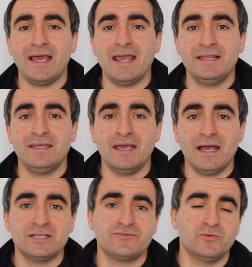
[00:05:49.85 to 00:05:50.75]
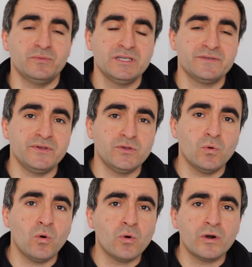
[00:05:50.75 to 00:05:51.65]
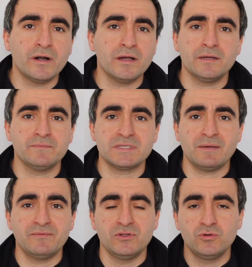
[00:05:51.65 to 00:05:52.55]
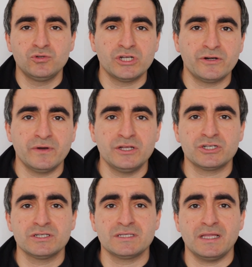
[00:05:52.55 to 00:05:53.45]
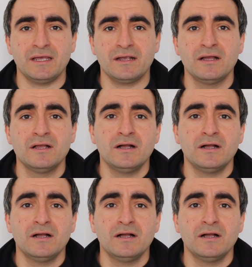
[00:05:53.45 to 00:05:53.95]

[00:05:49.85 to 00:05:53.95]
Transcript: eighty S from this video, or um, some of the new generations like